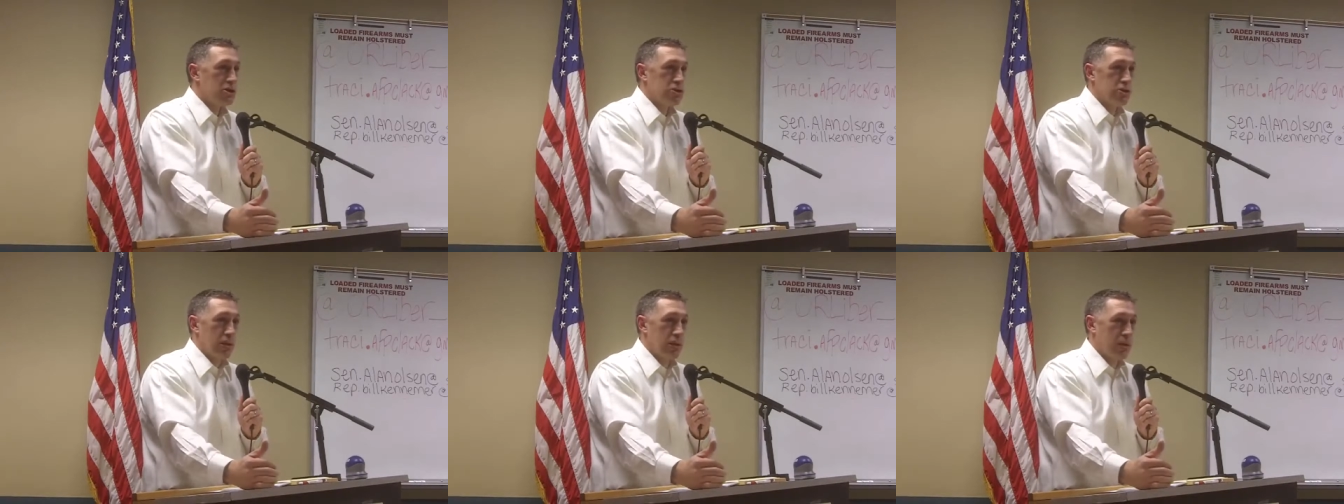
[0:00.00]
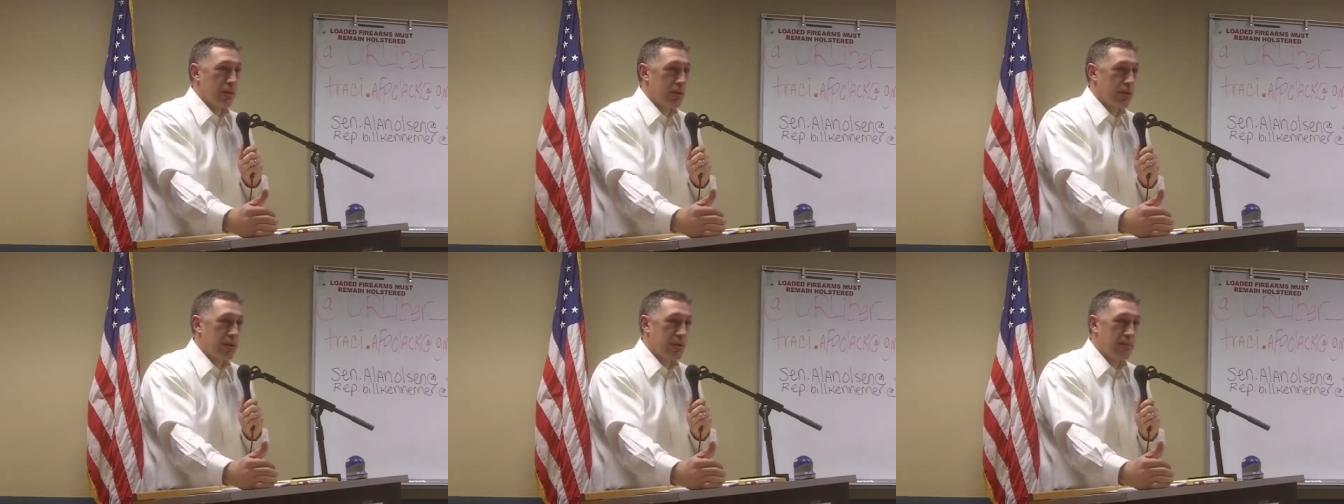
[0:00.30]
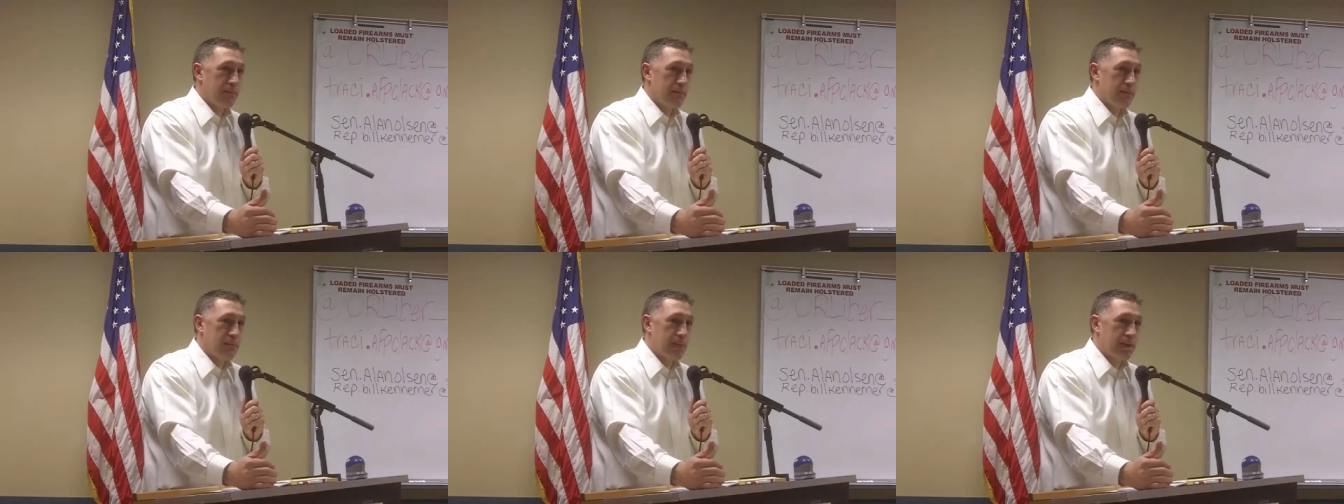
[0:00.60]
so that when
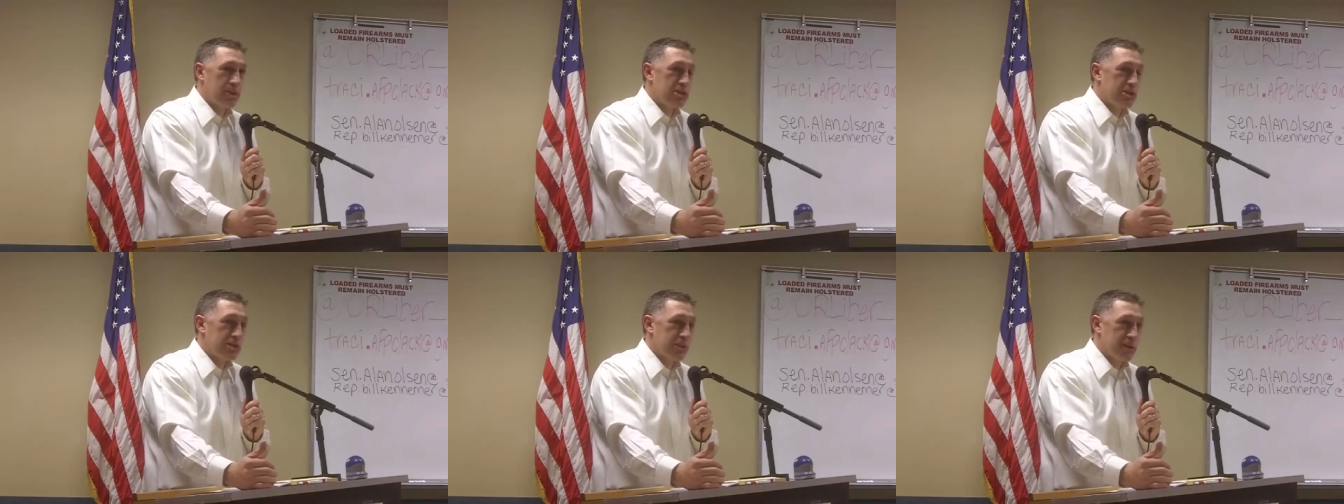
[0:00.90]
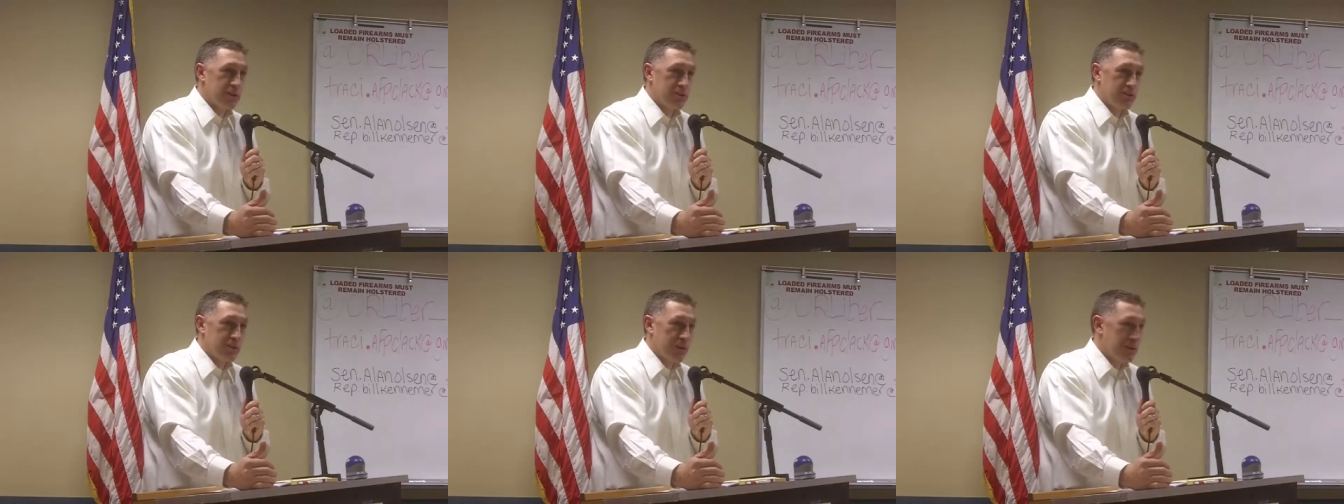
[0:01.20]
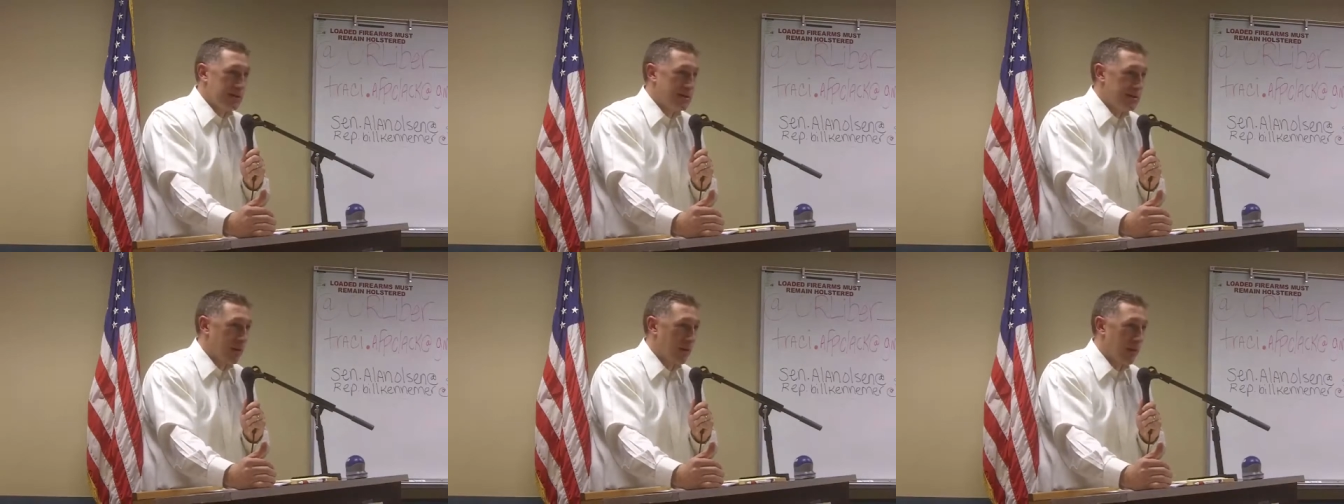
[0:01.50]
the legislature
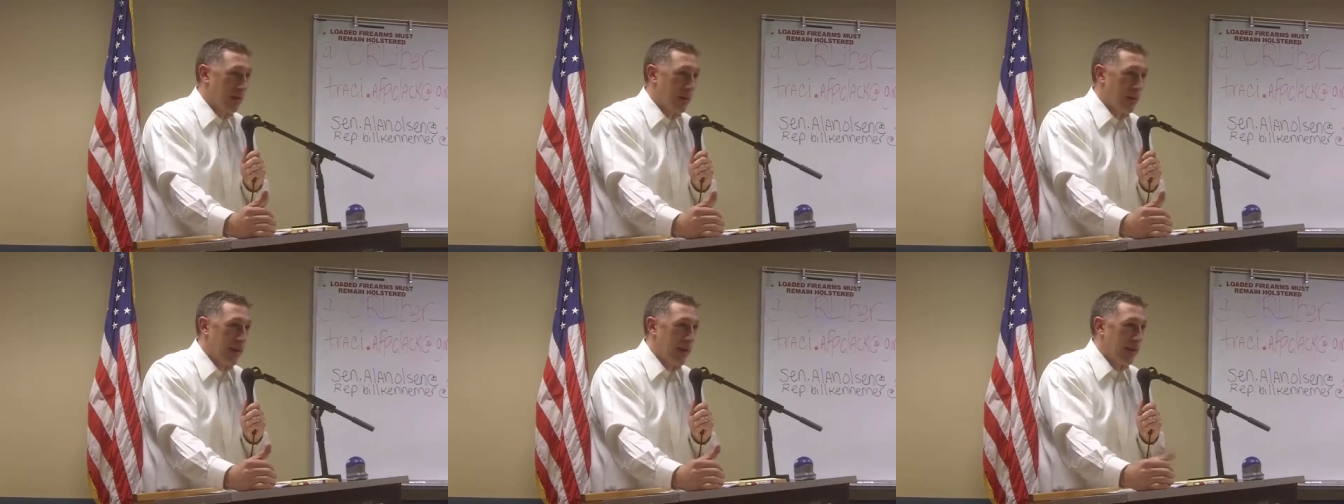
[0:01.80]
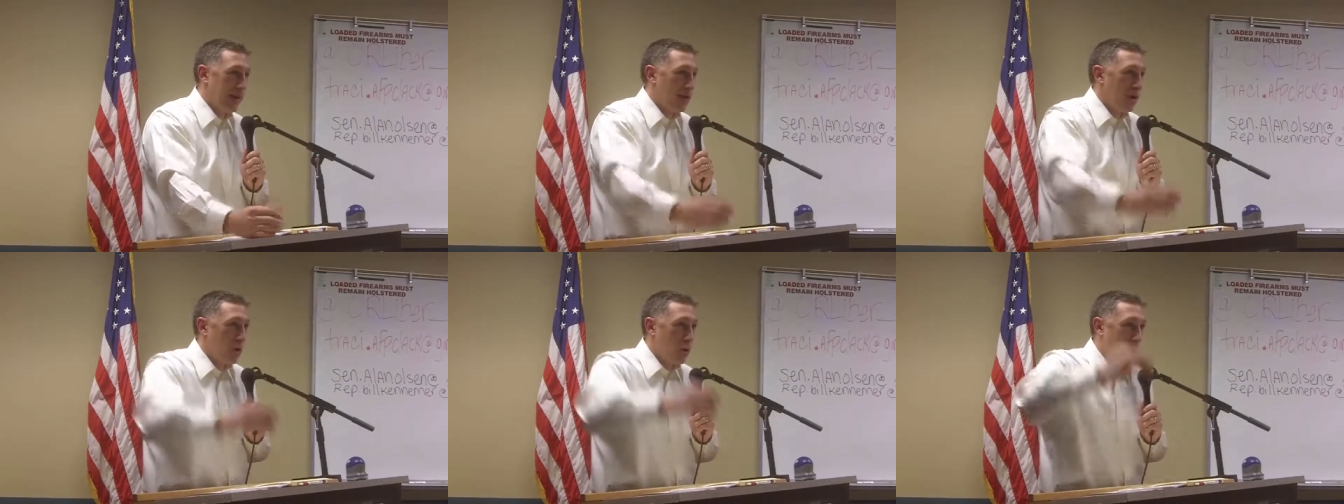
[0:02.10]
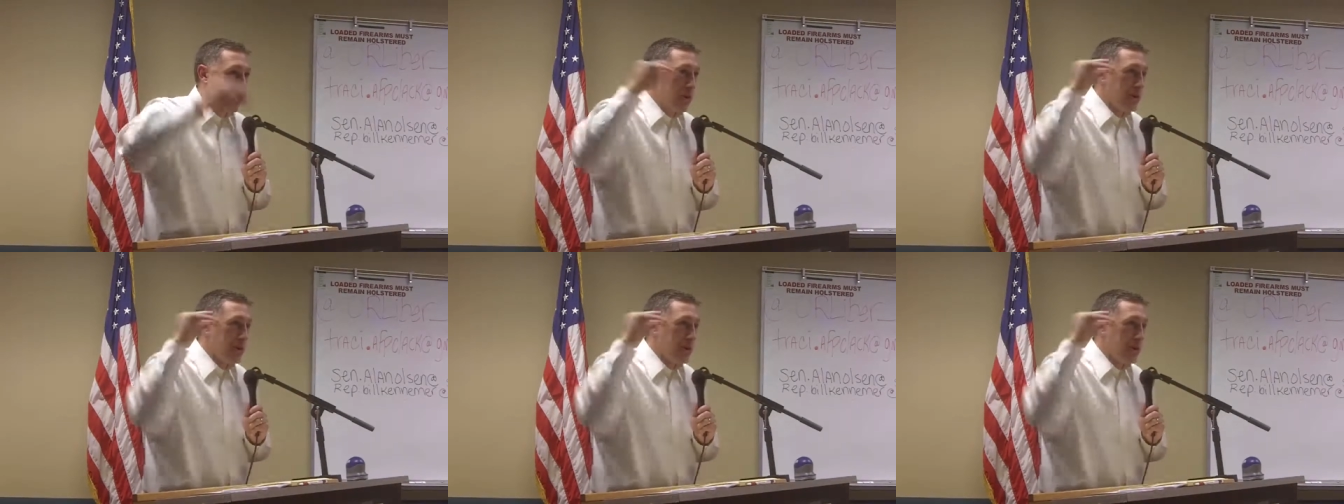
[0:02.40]
does something bad,